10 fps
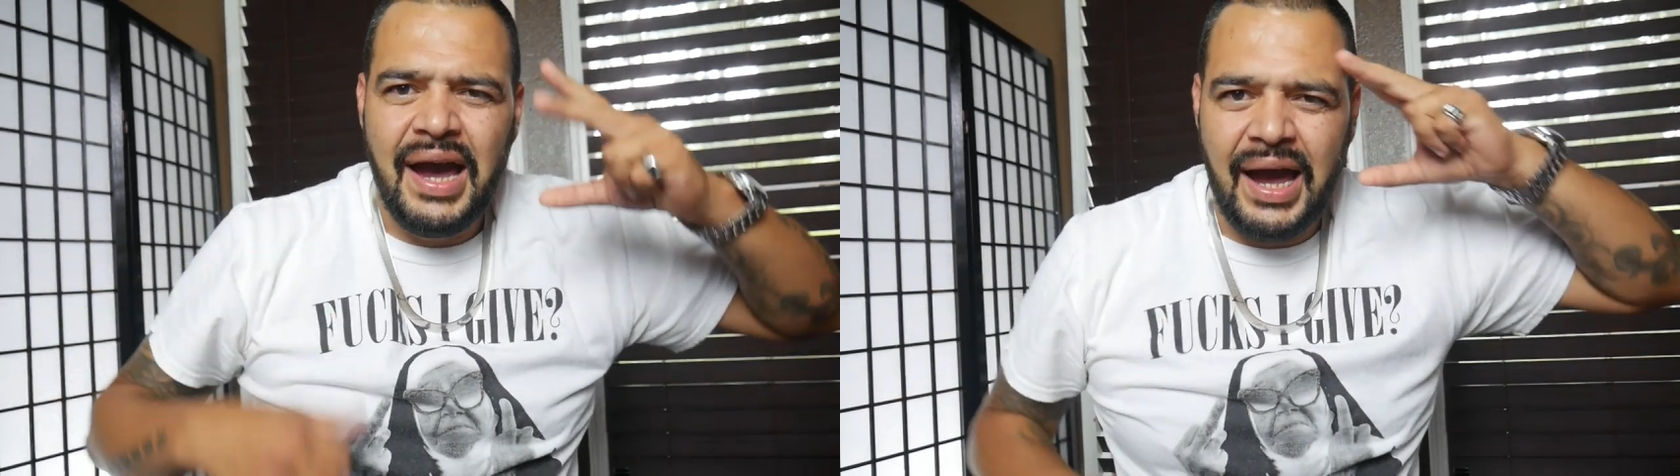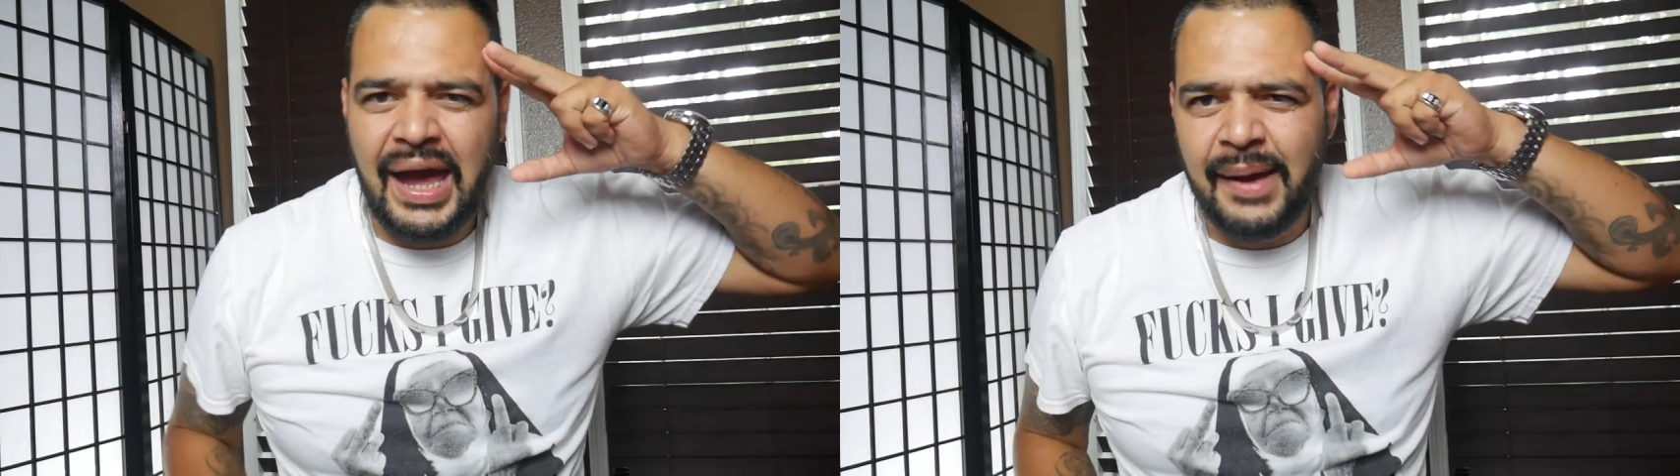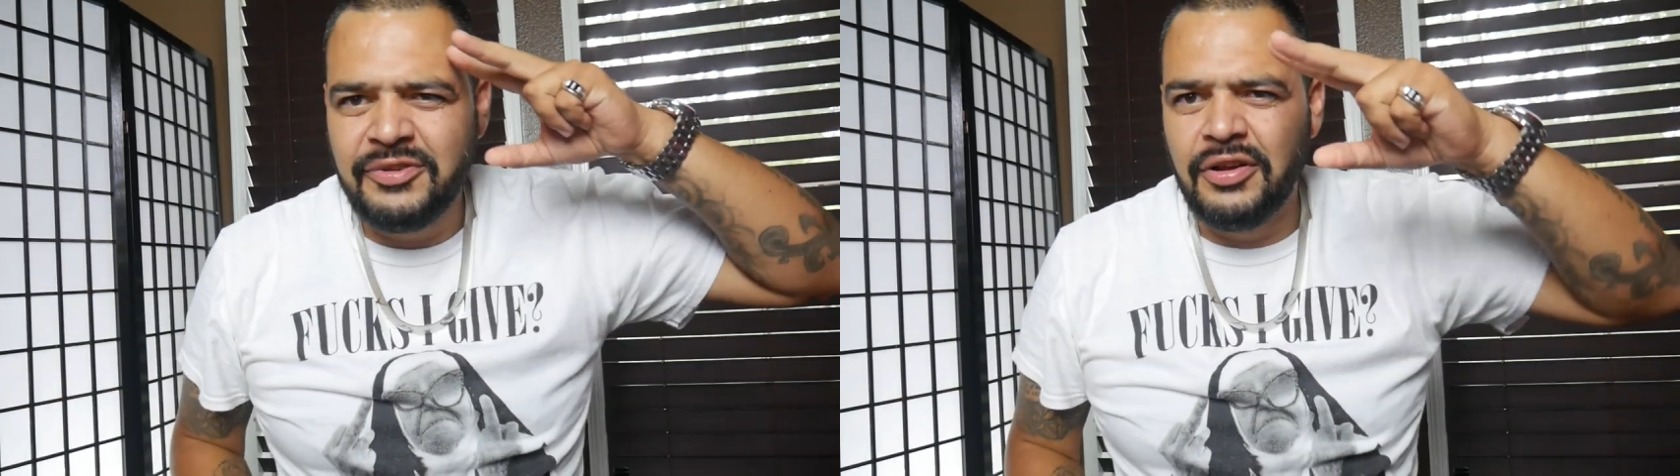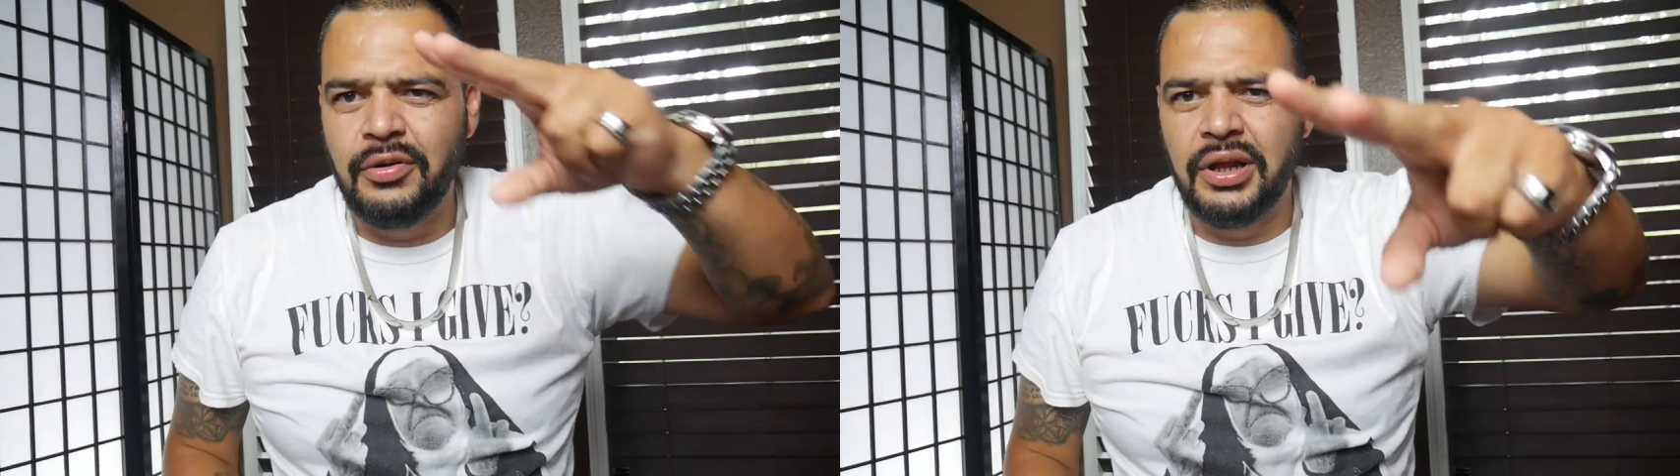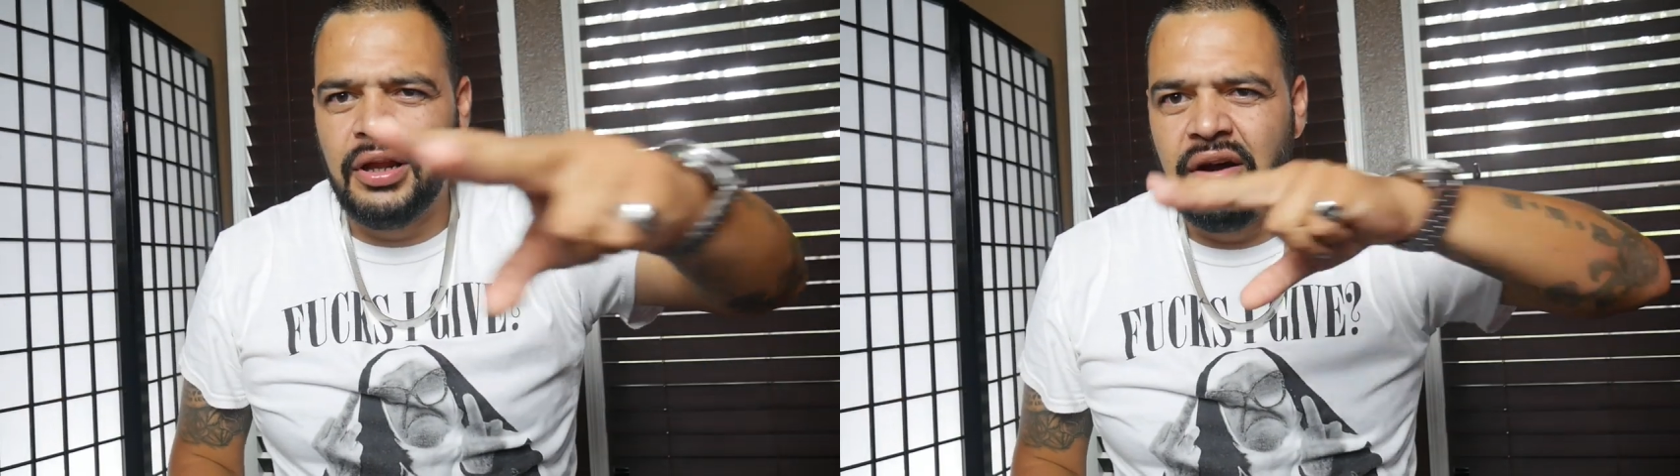I
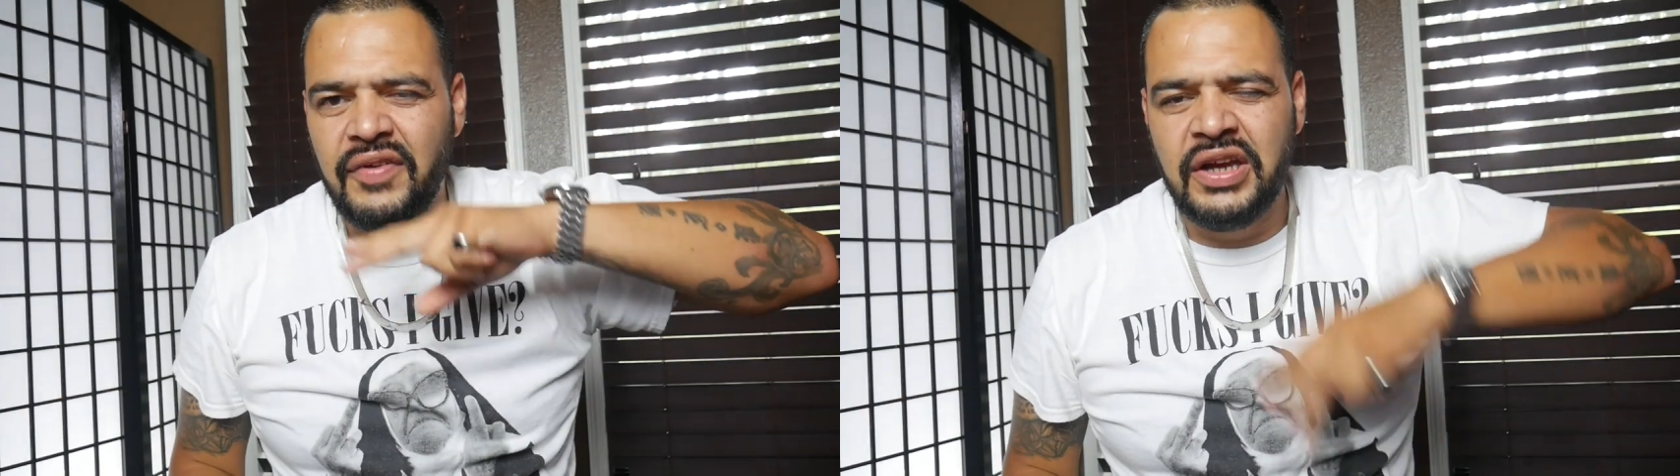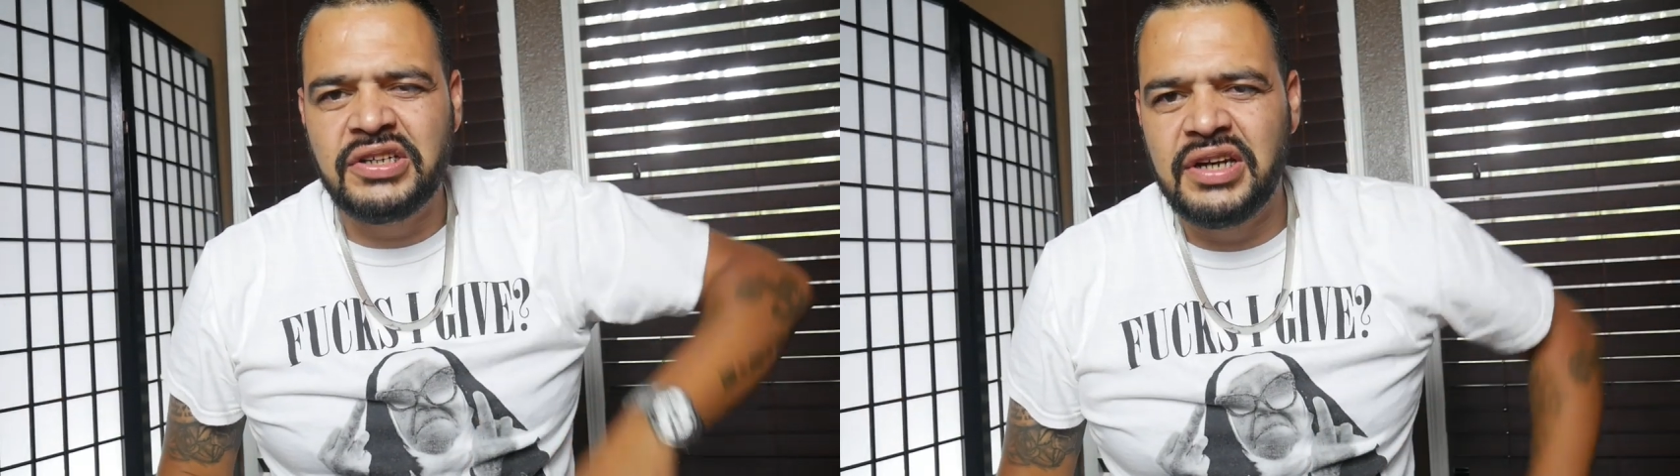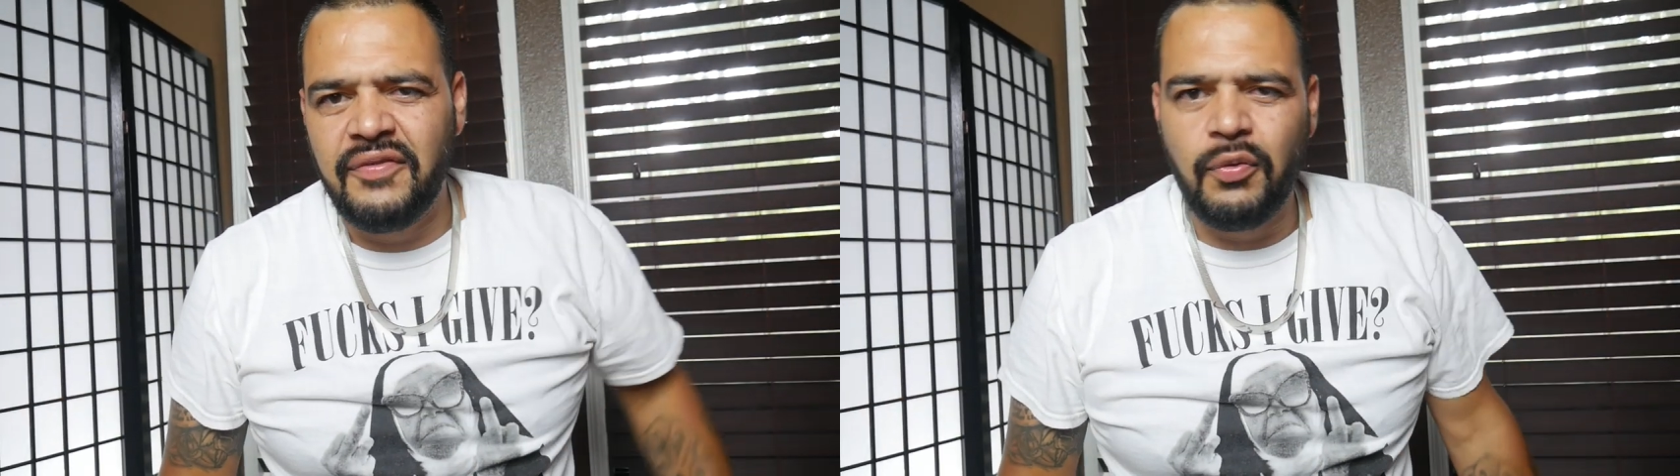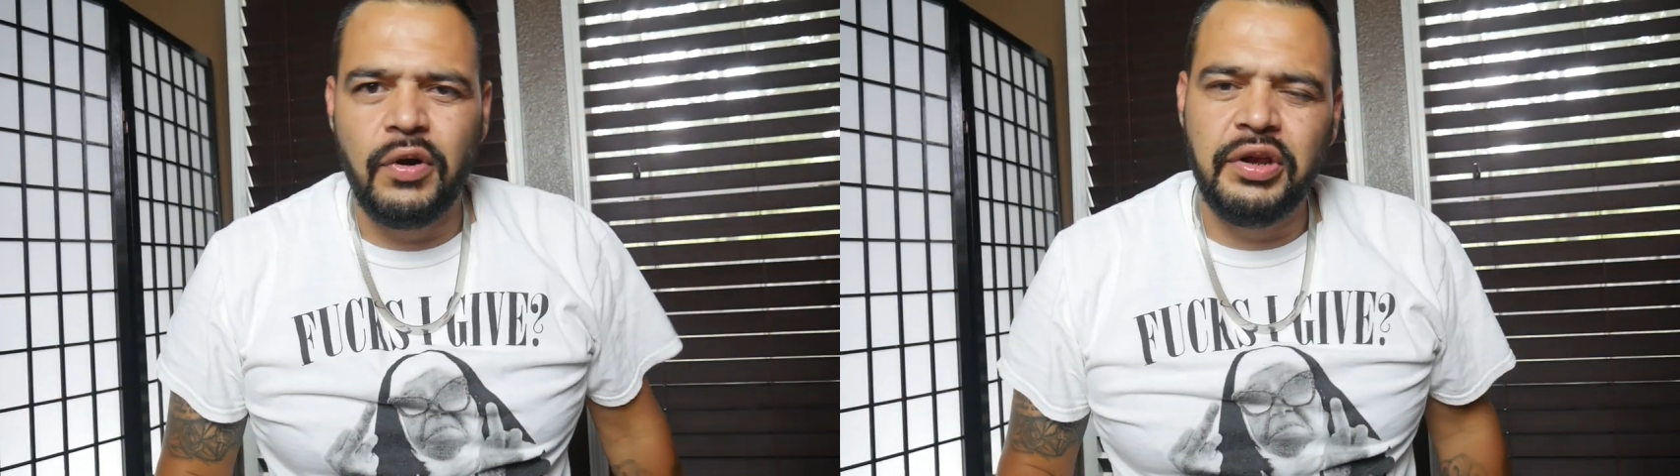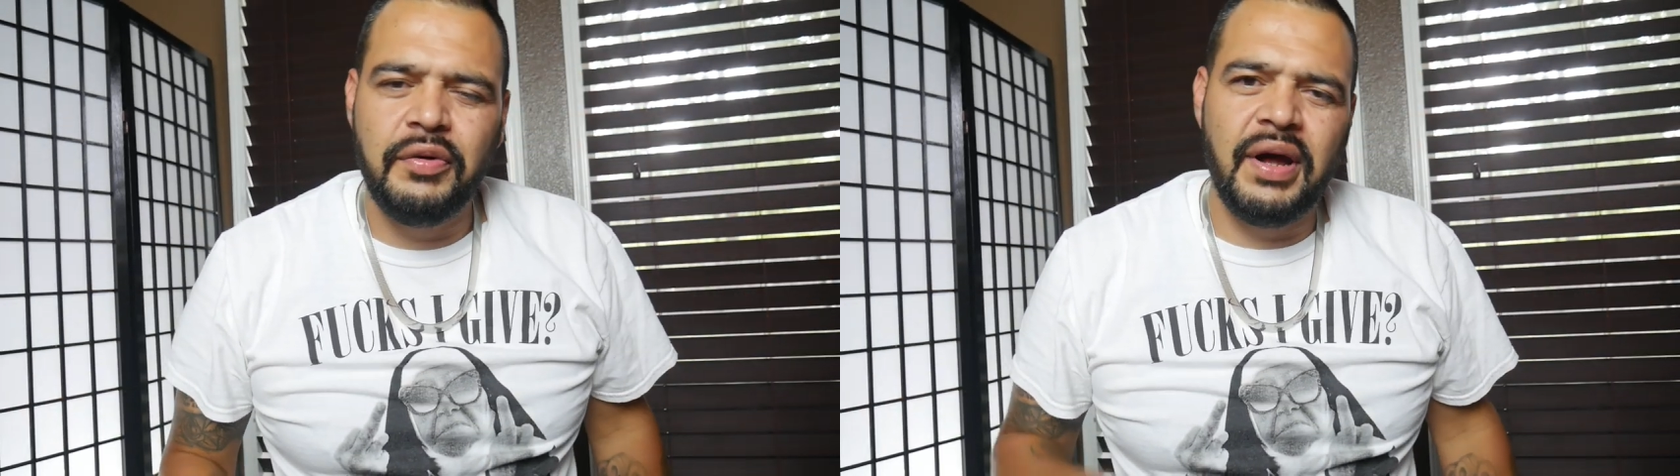absolutely love each and every
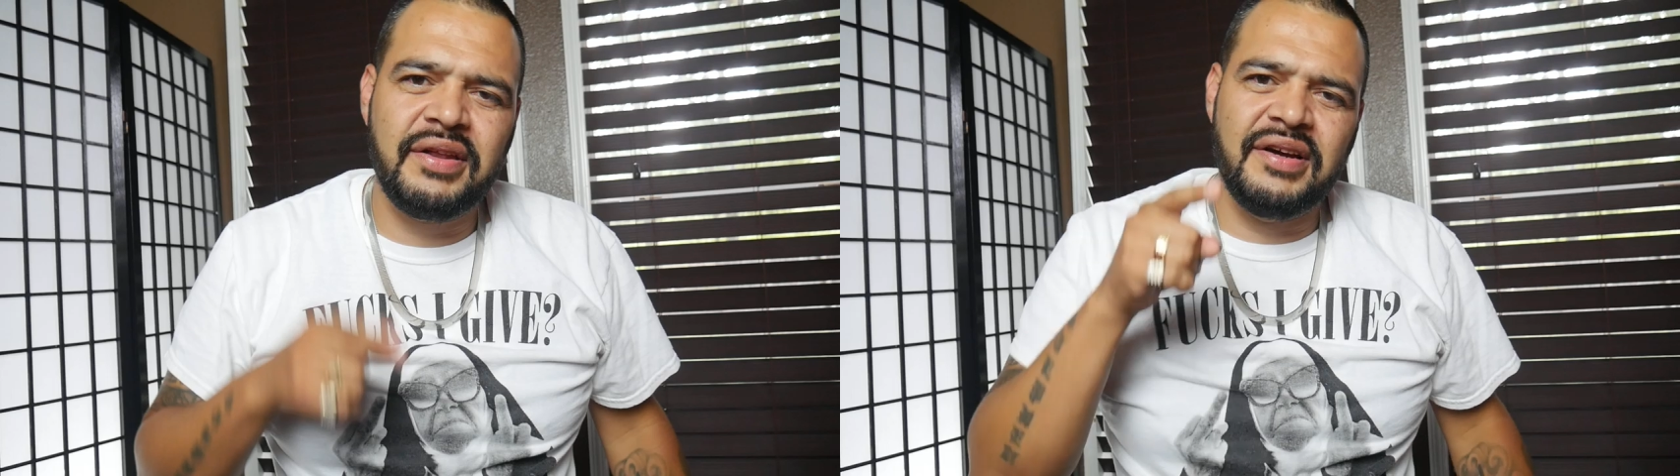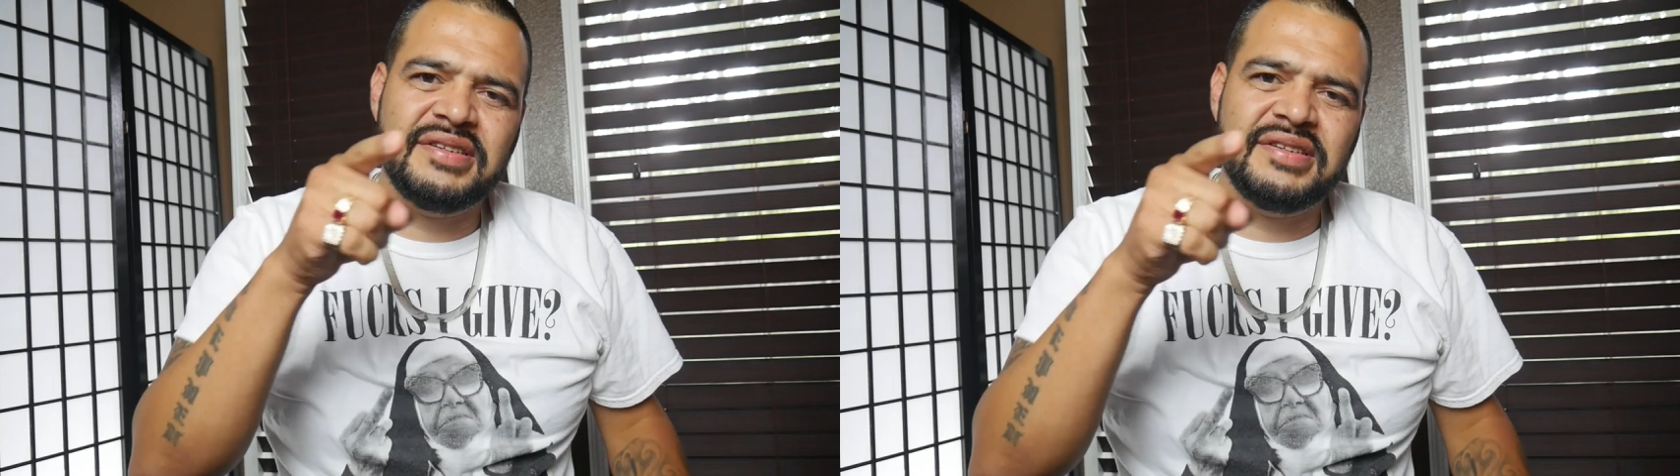one of you out there.